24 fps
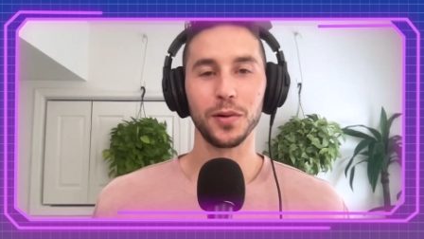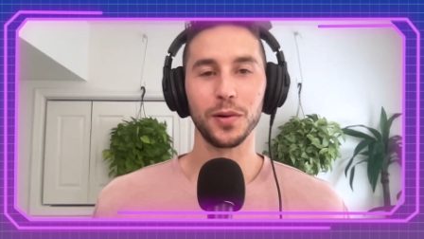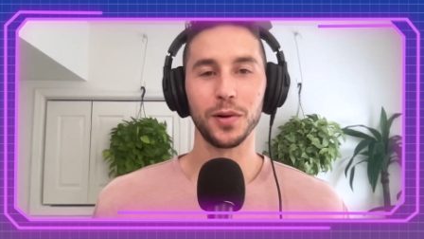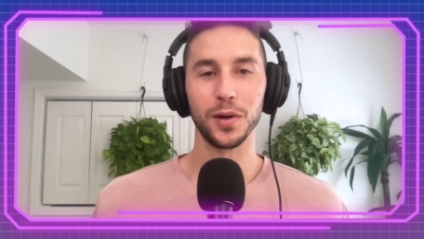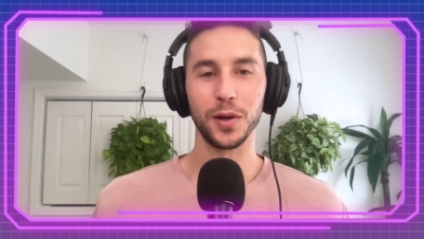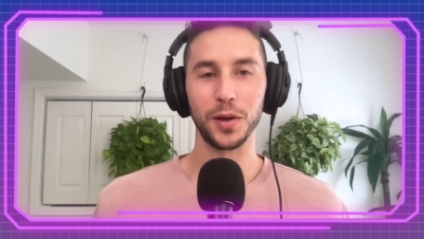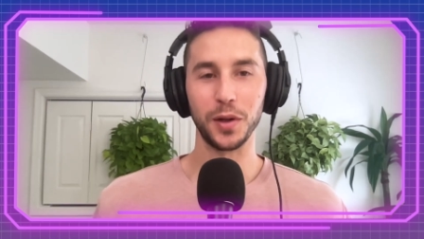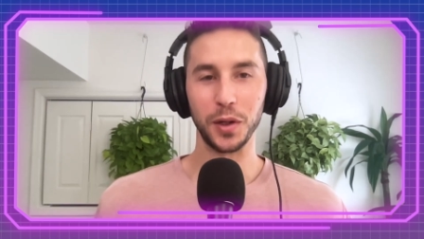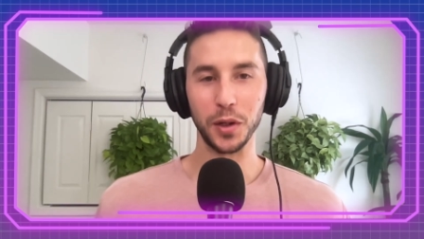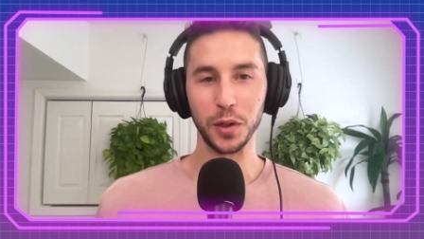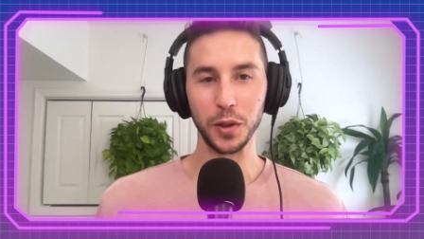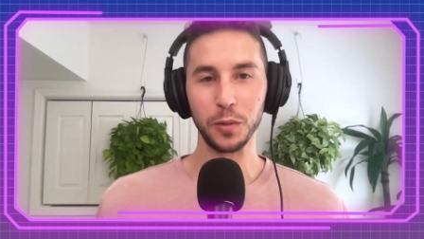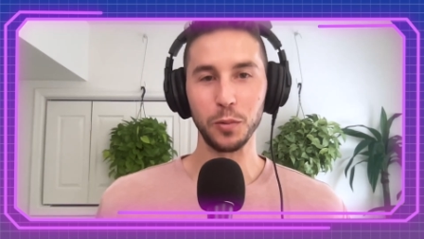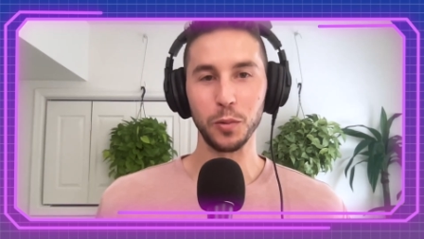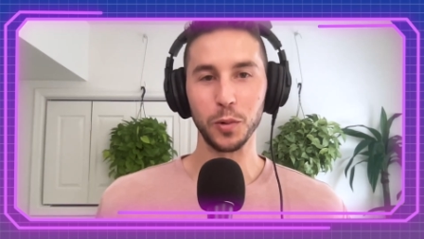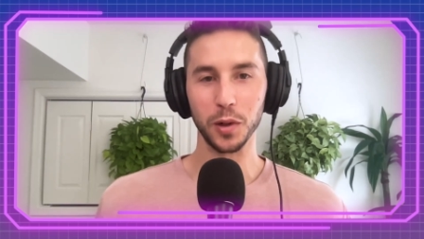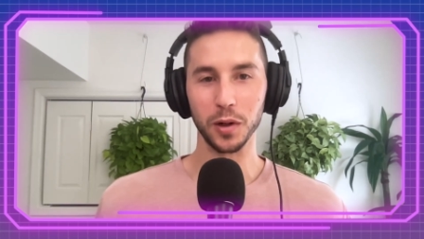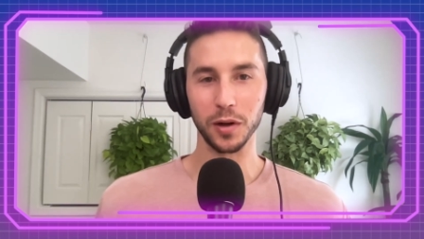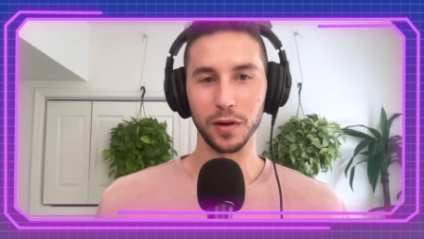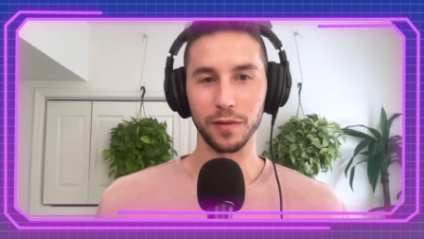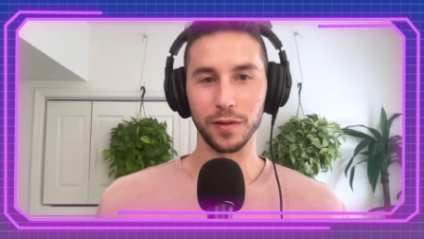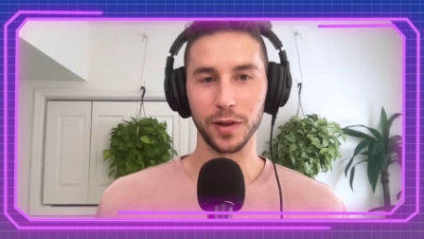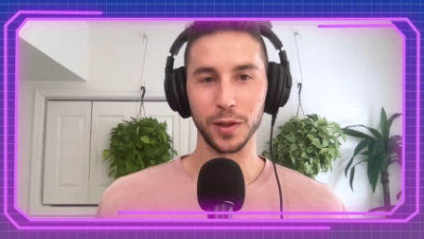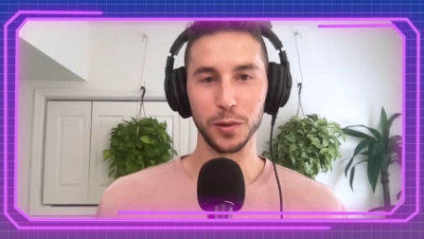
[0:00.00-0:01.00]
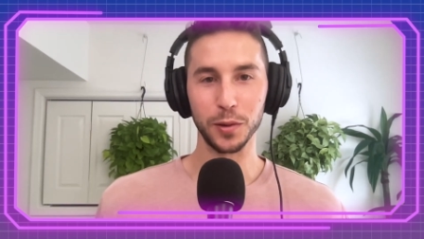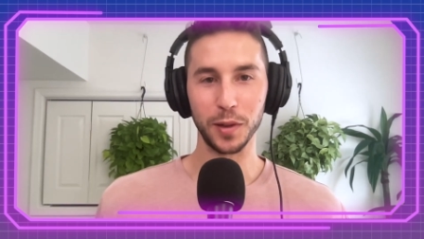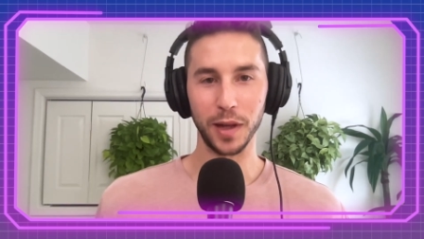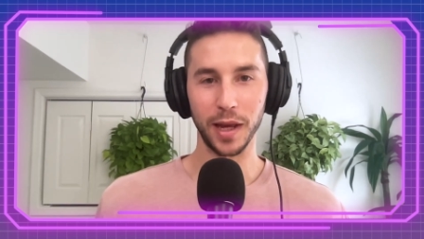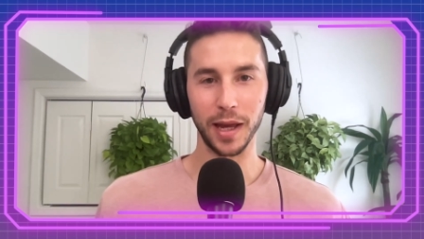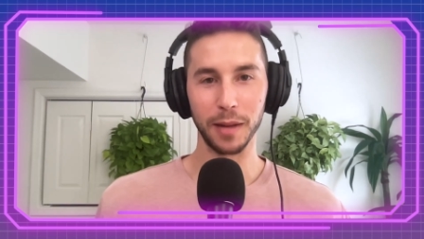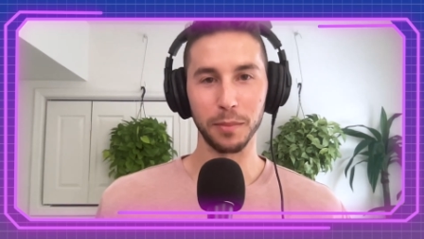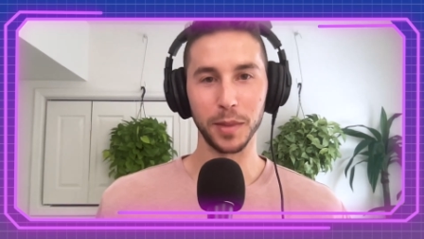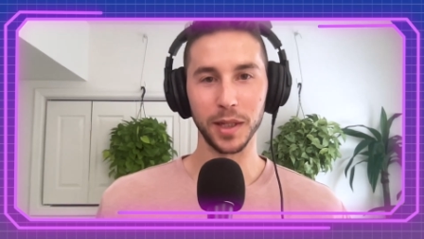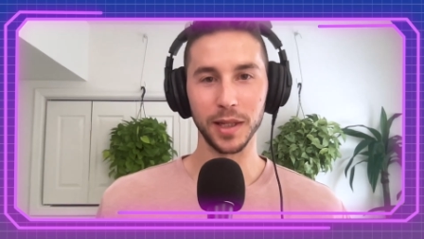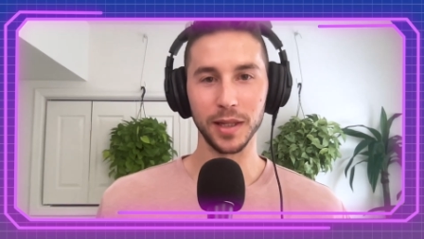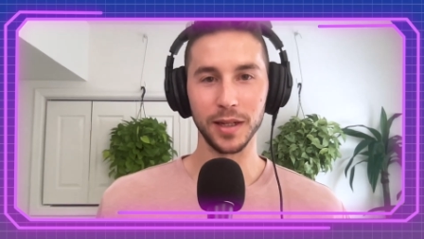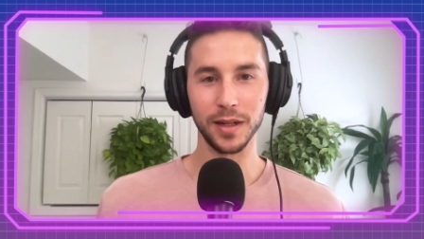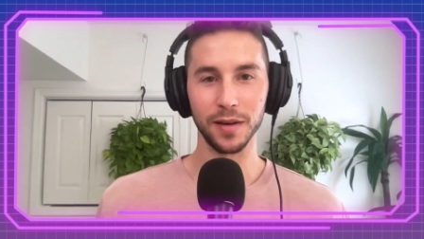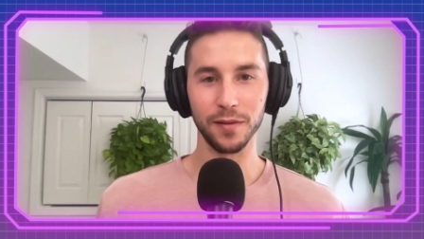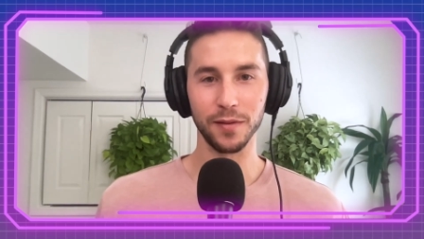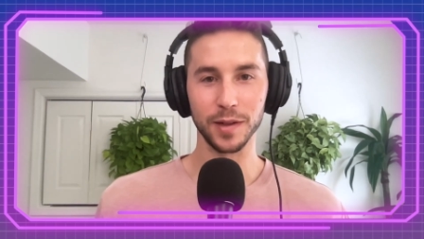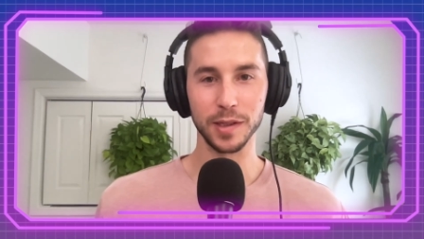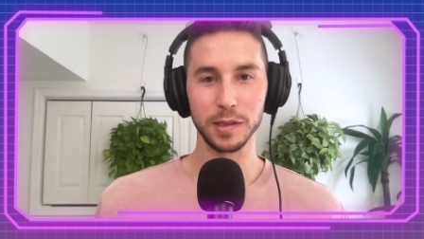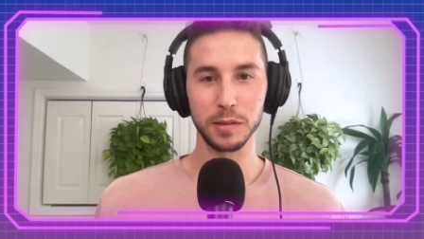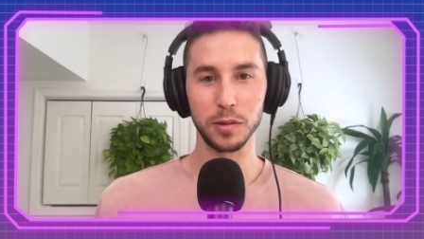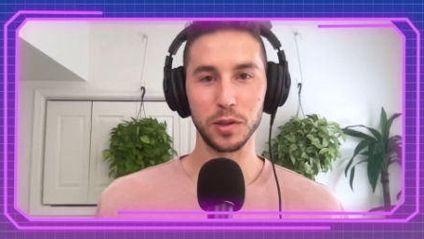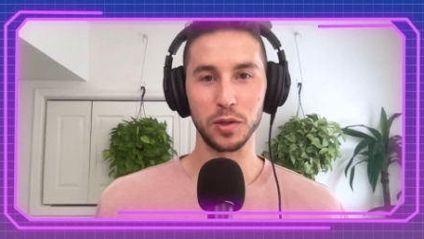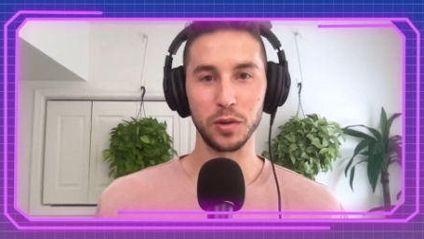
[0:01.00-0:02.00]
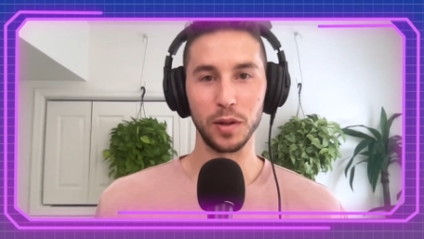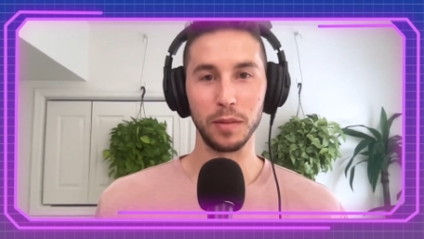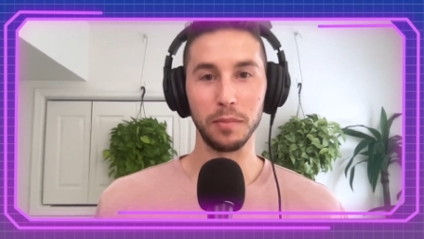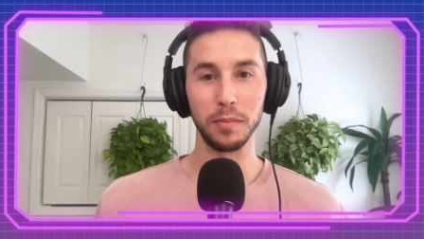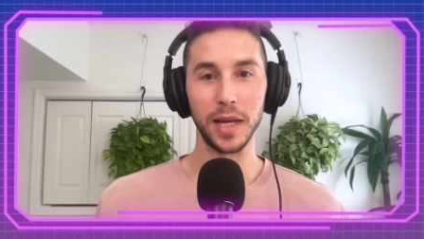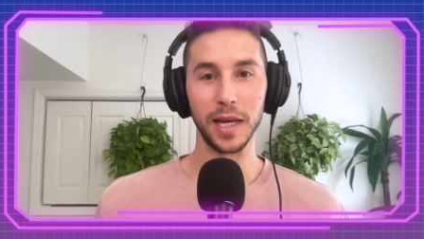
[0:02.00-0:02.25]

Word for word: a good workflow can be the difference between